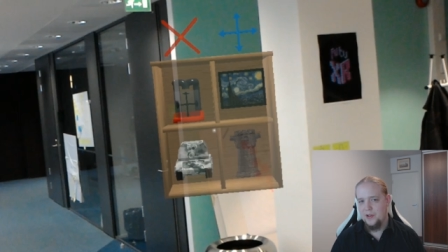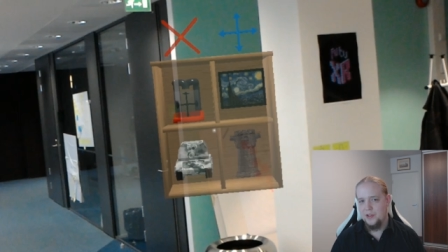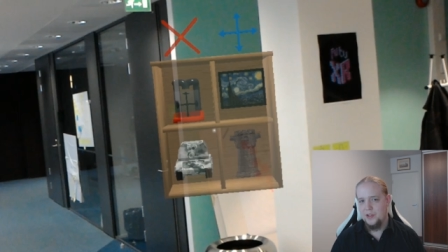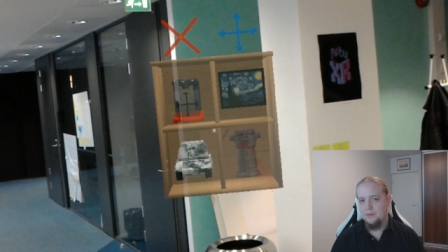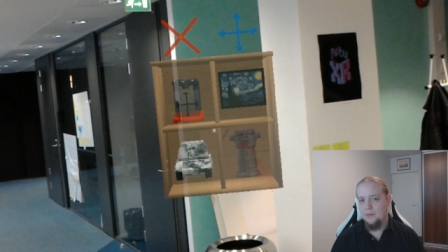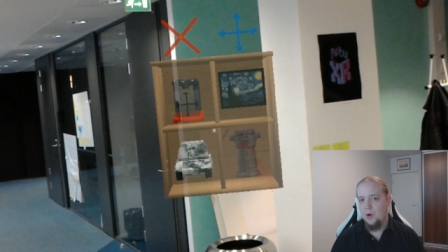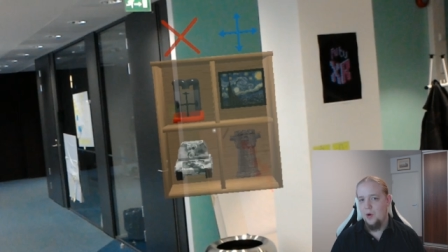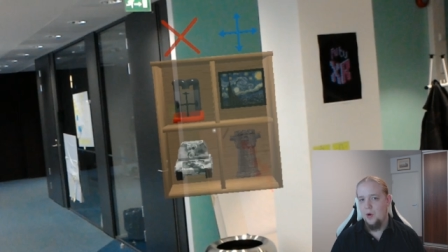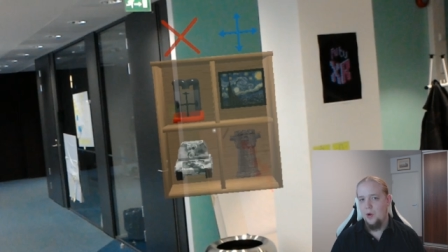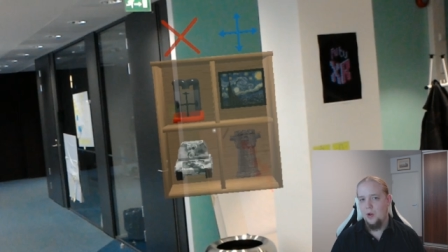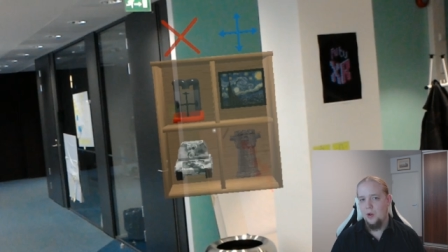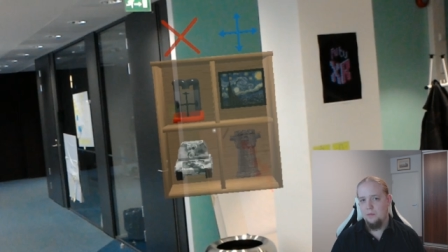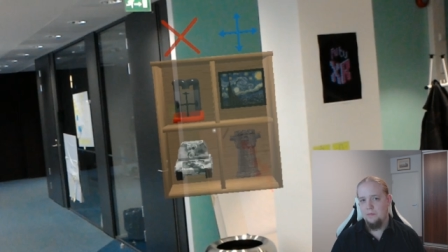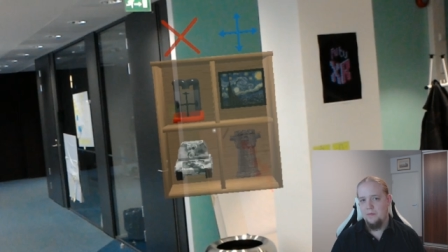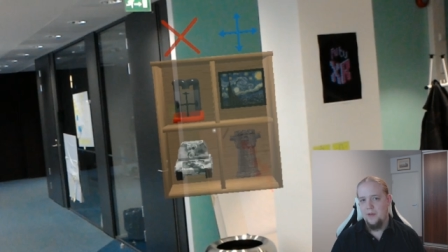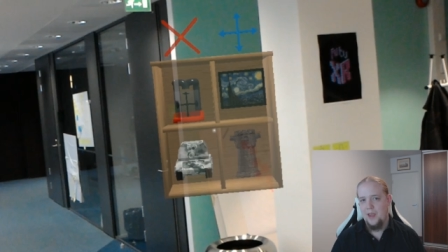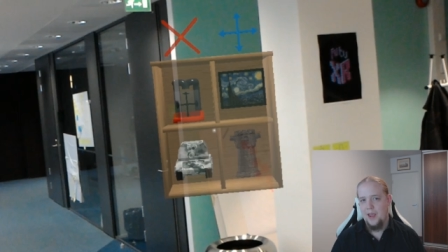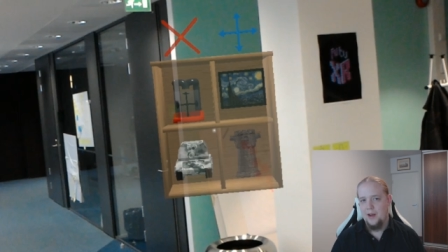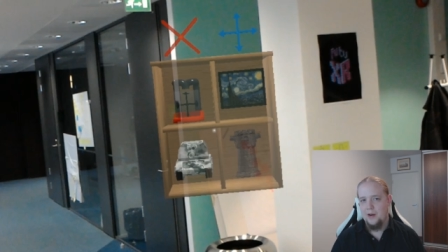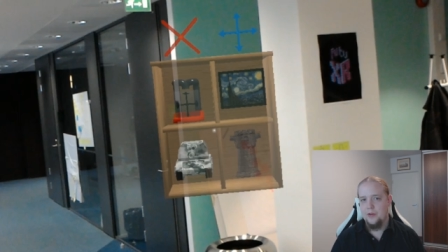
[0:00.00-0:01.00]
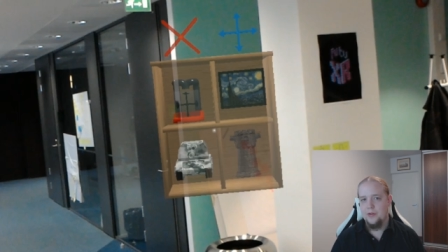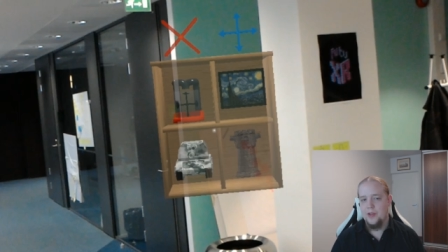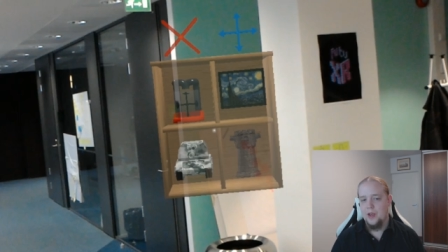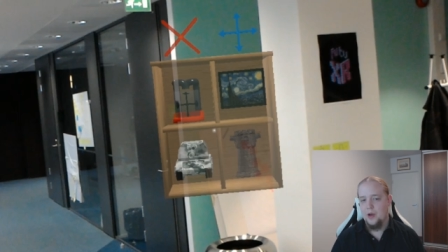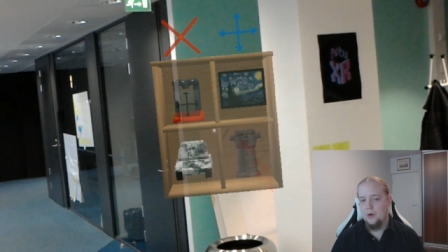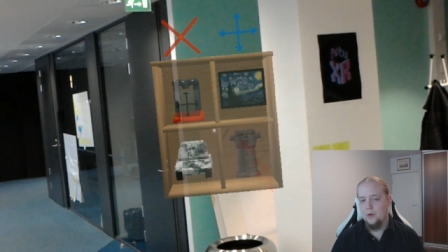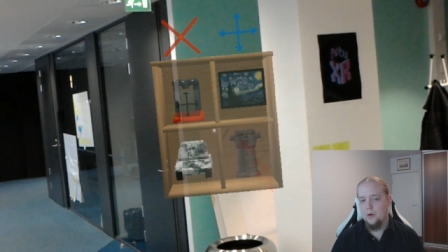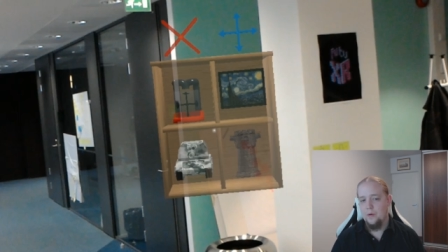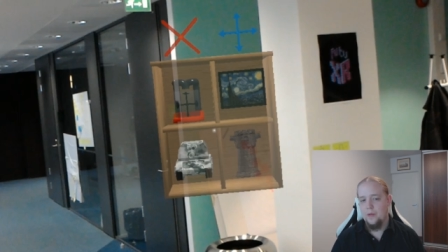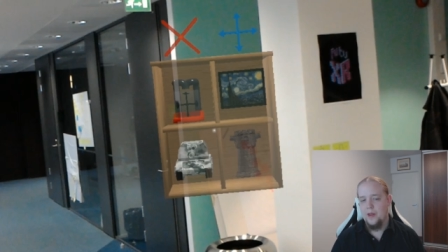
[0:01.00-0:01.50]
small cannon
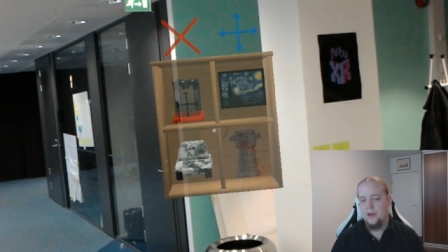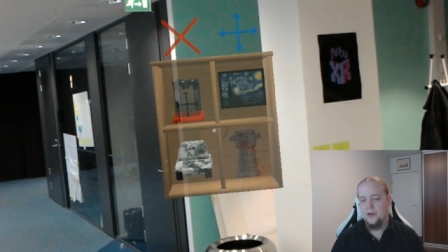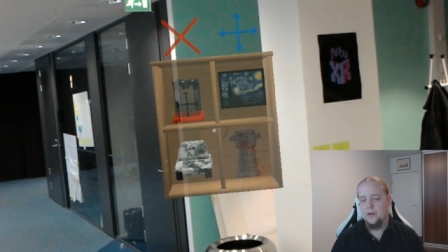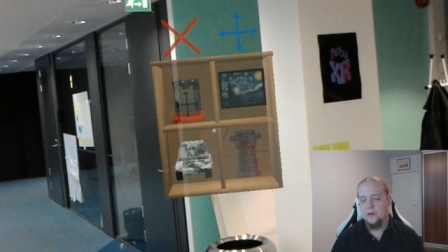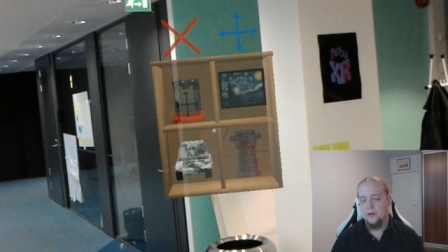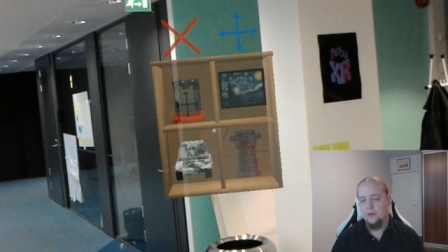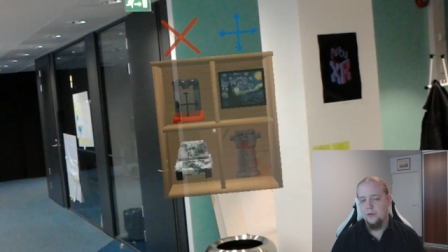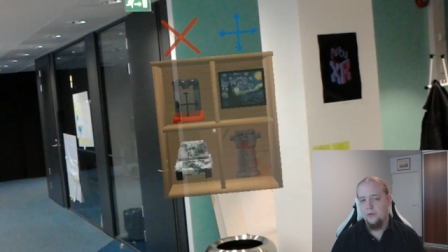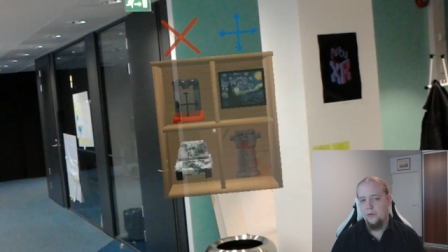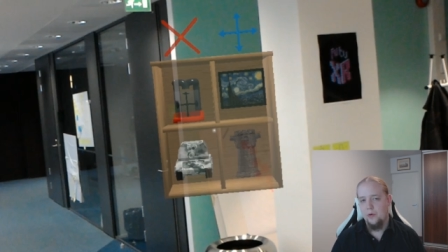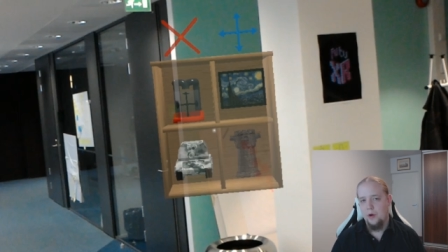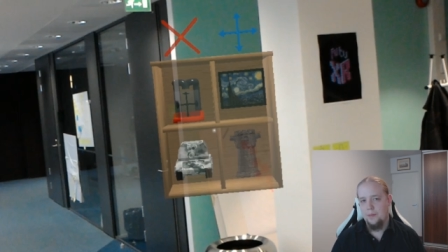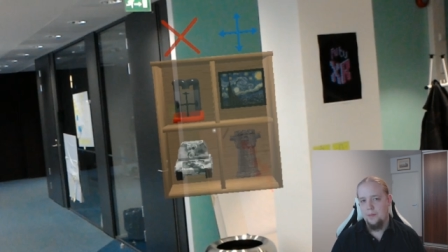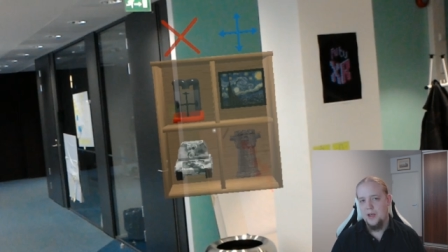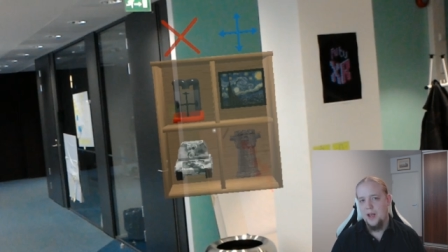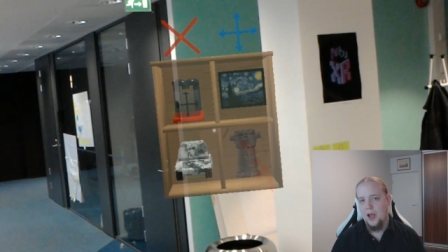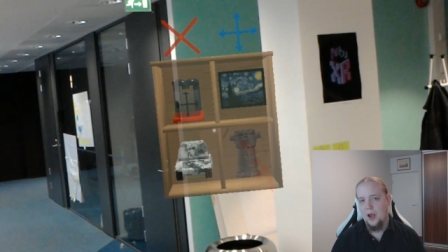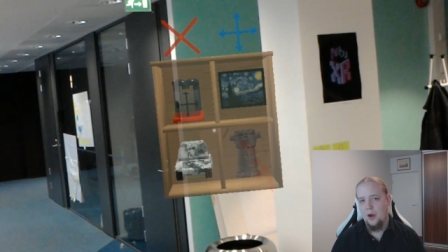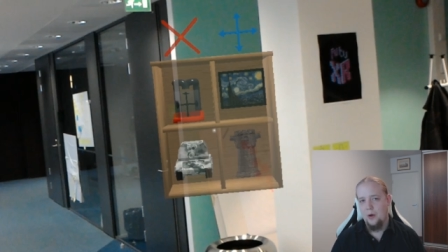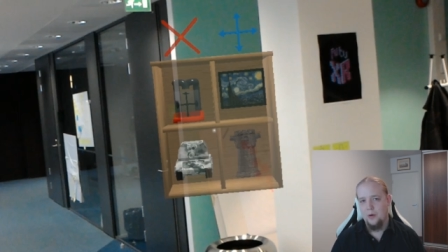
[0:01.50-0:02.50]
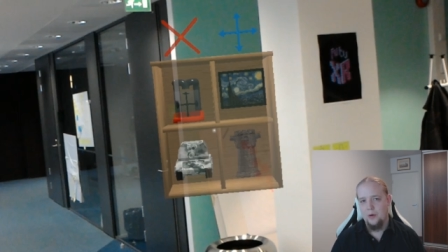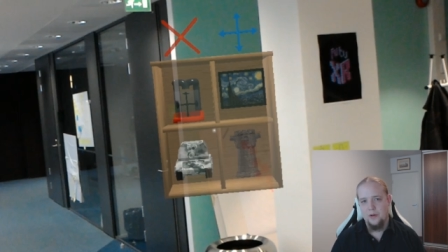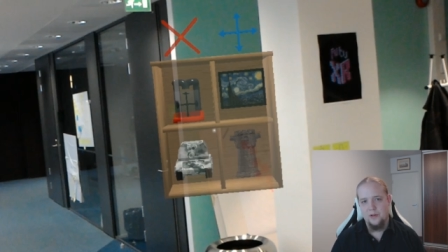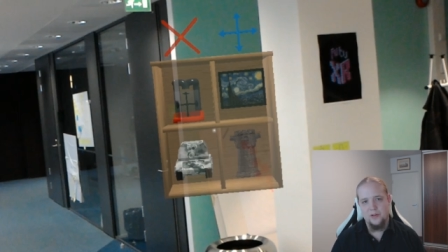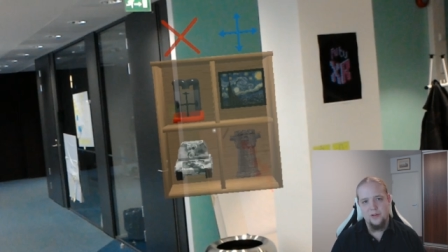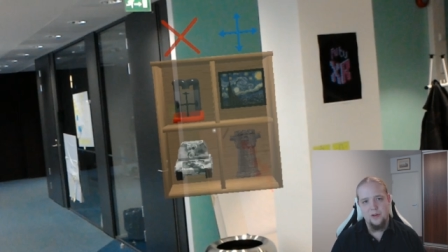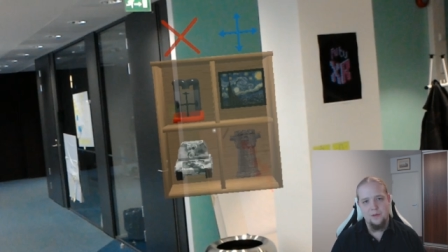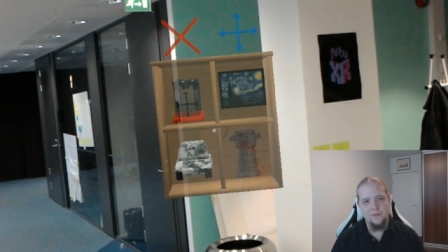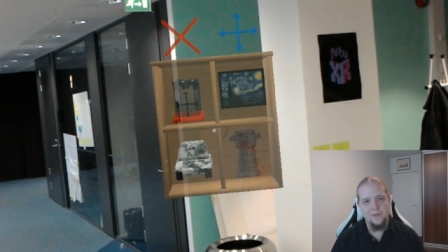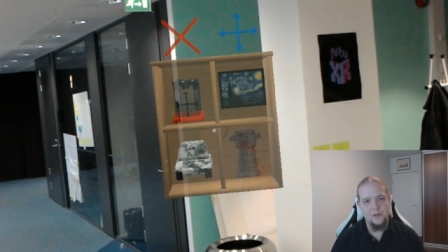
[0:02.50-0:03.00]
tower that you drop down on
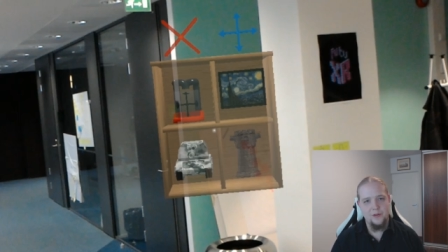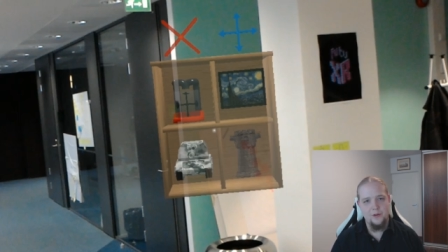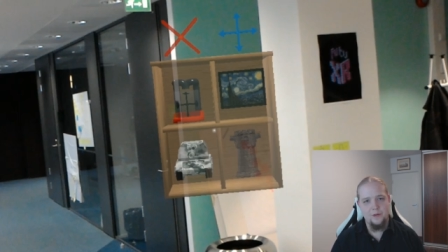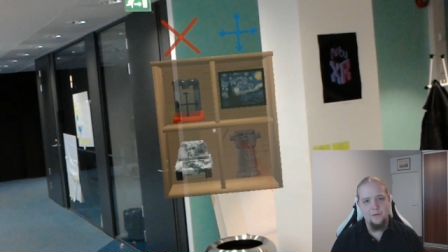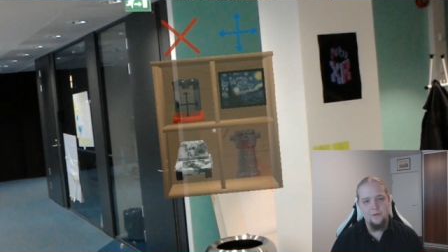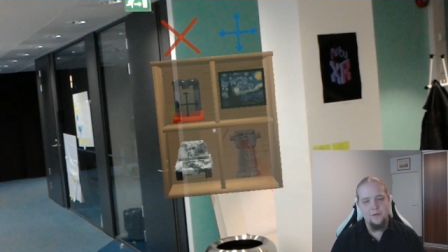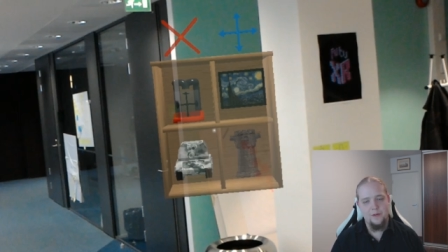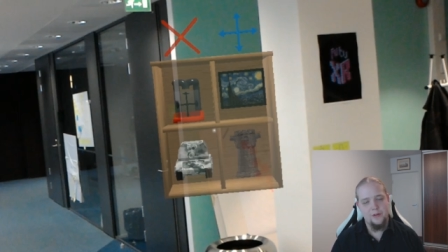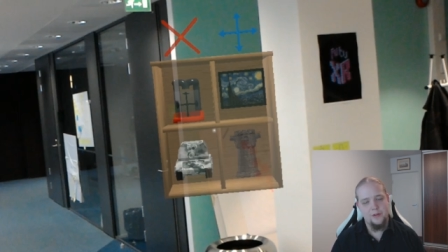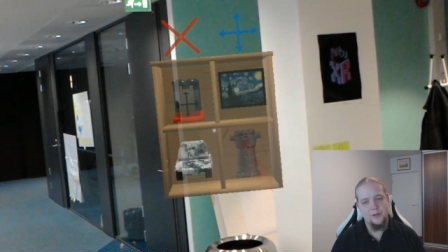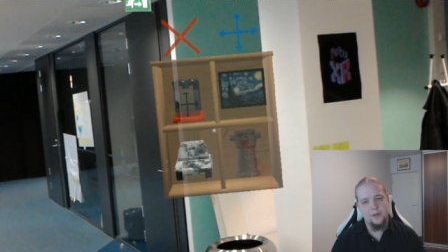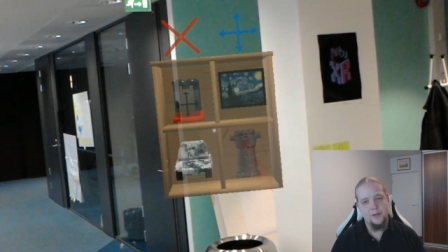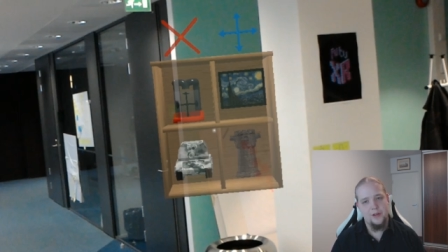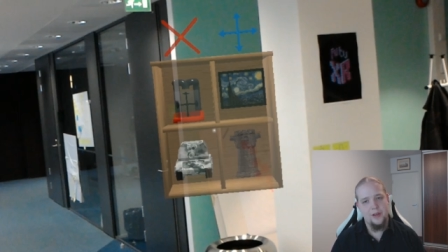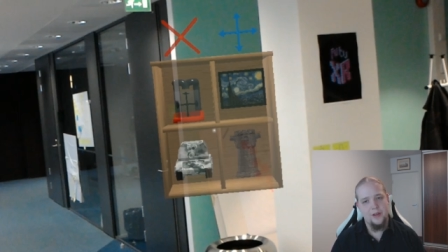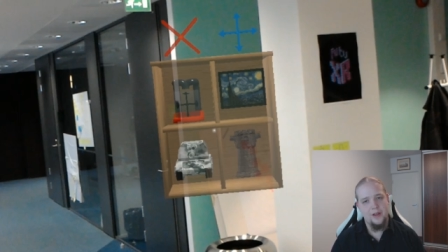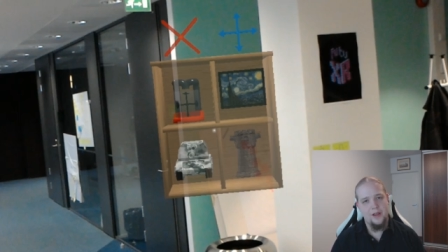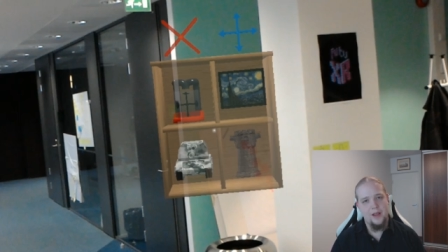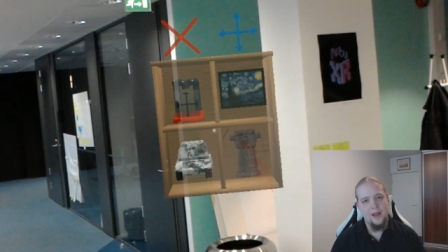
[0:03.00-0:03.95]
some surface,